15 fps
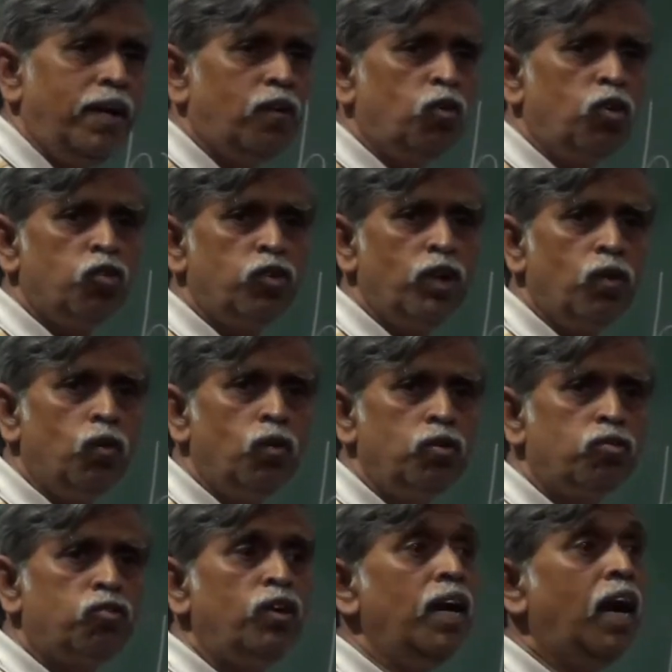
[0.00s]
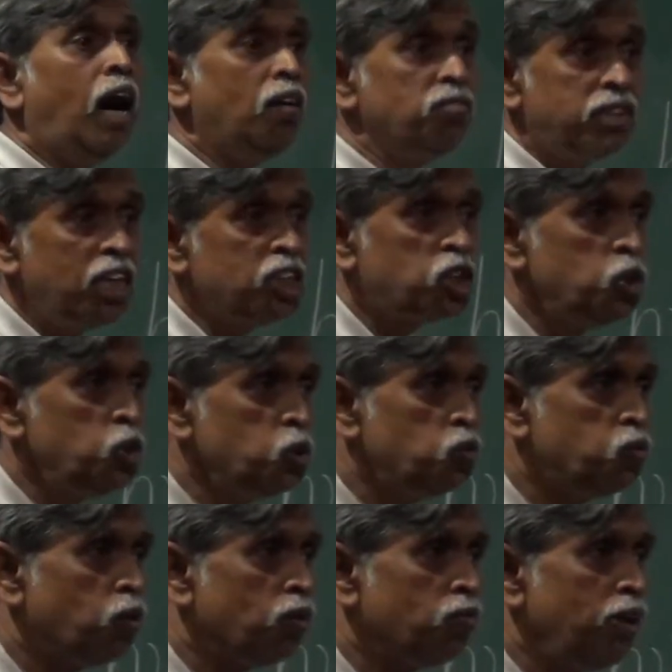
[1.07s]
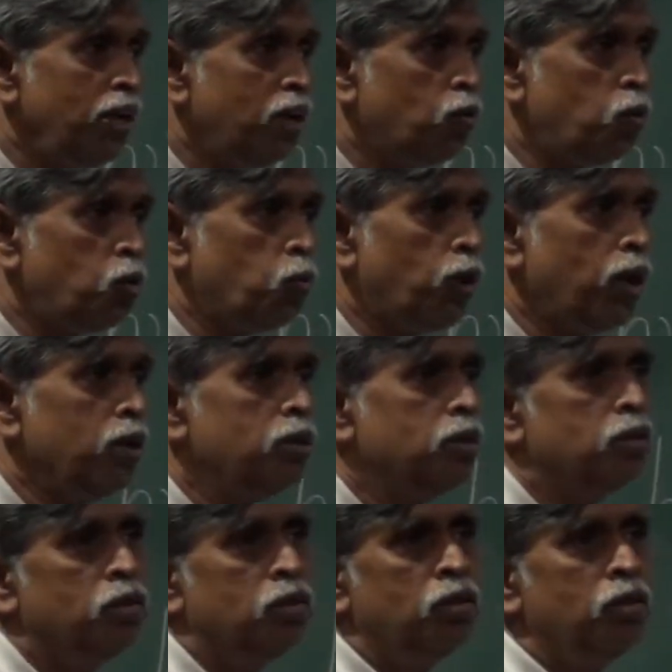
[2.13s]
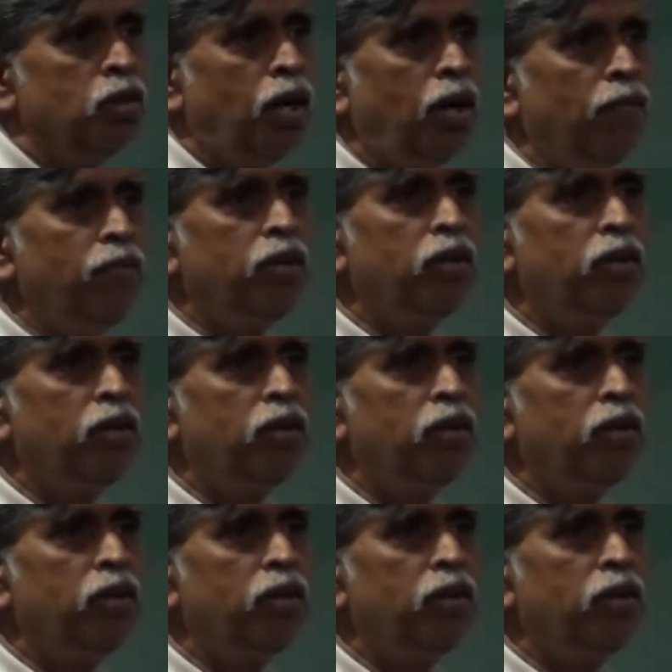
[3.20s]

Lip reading: equal to 0, 3 half HU for V equal to 1, and the